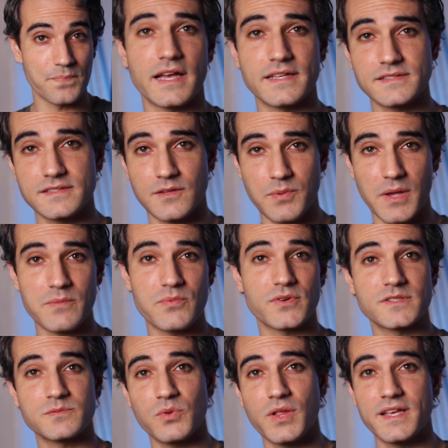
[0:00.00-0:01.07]
As the paper
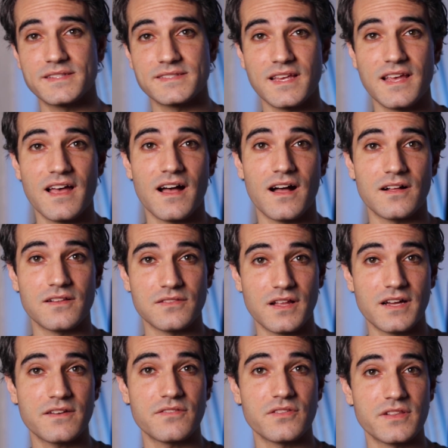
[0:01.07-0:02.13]
explains, a
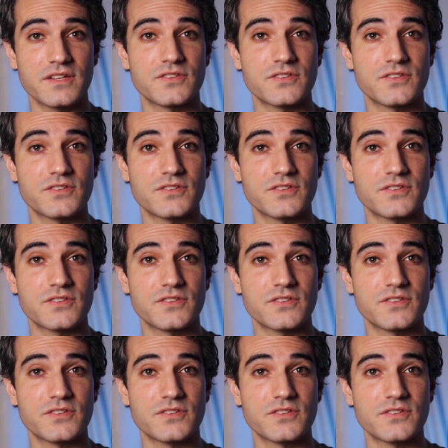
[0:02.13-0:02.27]
lot of the